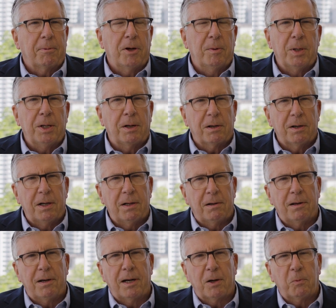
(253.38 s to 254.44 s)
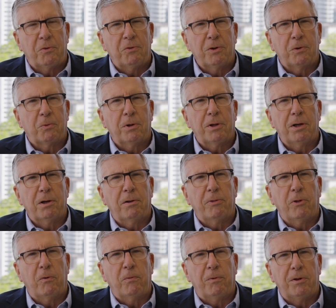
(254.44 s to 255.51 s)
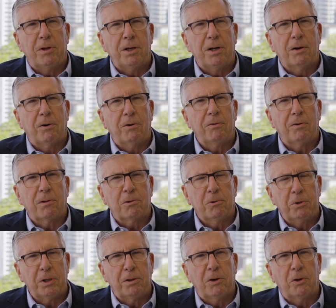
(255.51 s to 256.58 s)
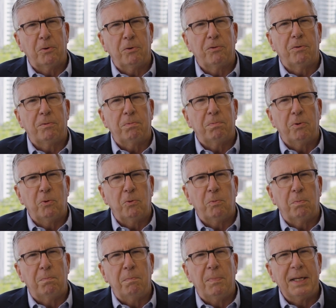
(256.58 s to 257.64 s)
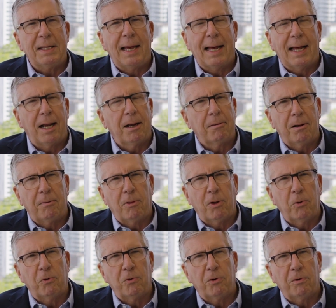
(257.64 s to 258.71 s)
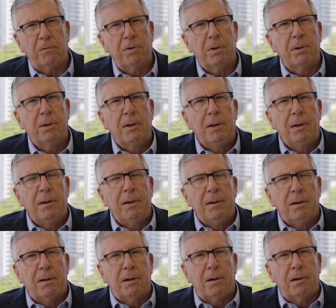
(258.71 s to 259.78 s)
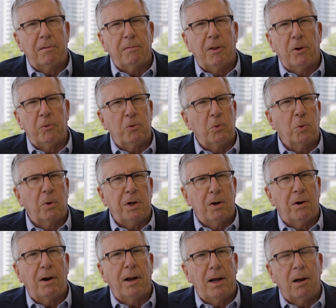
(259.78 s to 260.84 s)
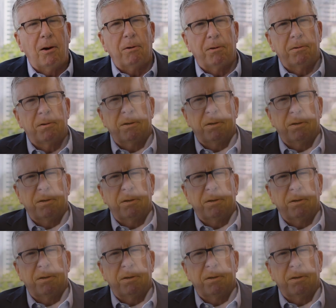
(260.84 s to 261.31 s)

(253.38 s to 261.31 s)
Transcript: come into contact with Central Health over the years, including those who began it and those who are here now.